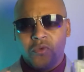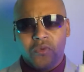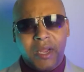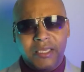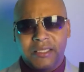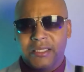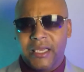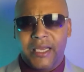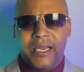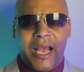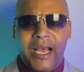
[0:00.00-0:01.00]
great
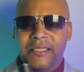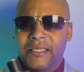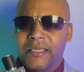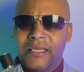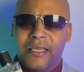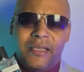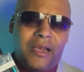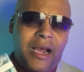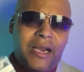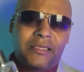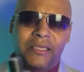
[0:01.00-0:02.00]
scent, guys.
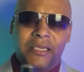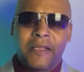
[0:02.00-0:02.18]
Honestly,